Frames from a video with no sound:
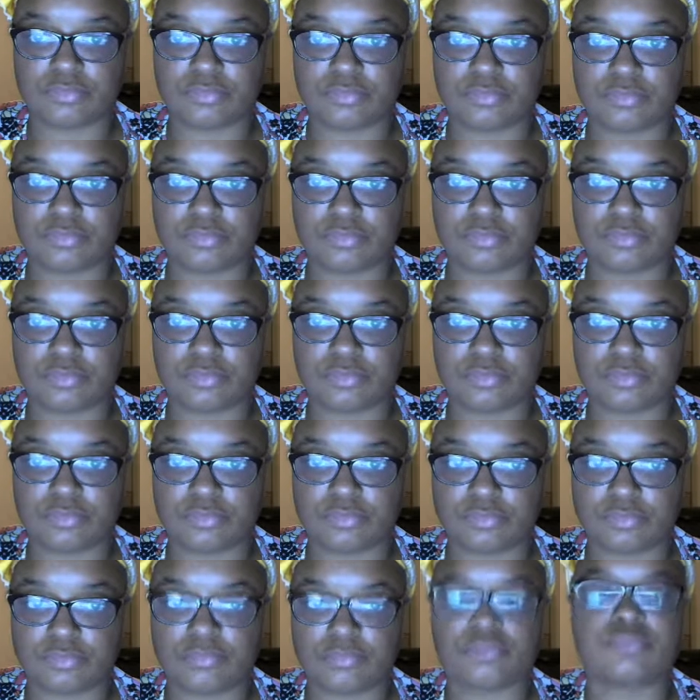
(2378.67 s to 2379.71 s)
relationship
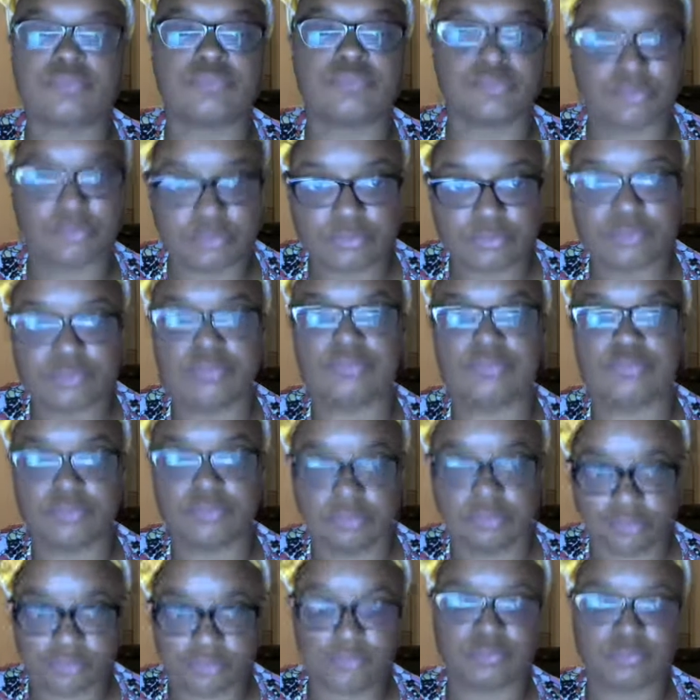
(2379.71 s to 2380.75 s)
and bonding
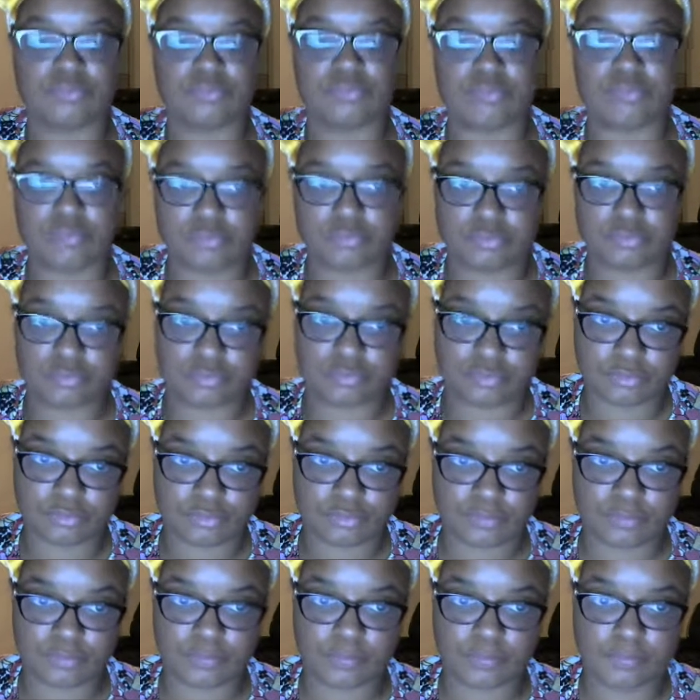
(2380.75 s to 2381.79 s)
experience is like. So,
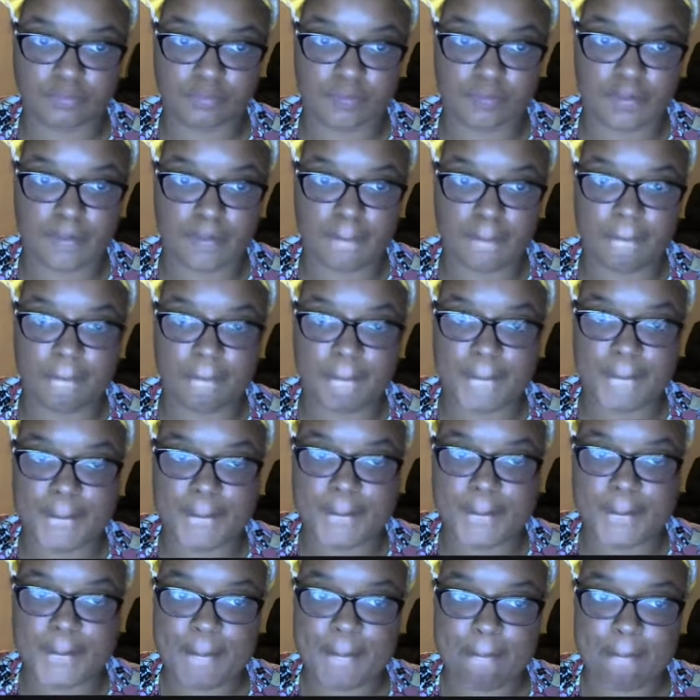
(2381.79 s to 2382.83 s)
and then when you
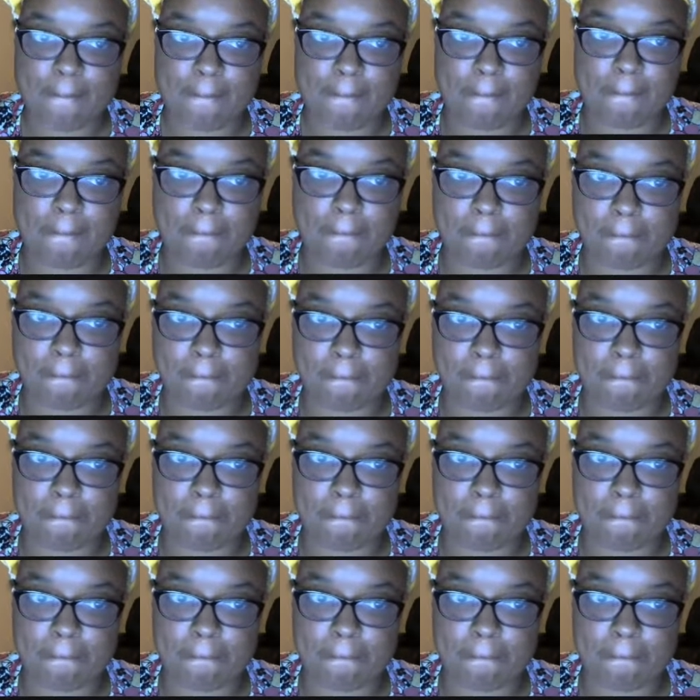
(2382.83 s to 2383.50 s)
go out looking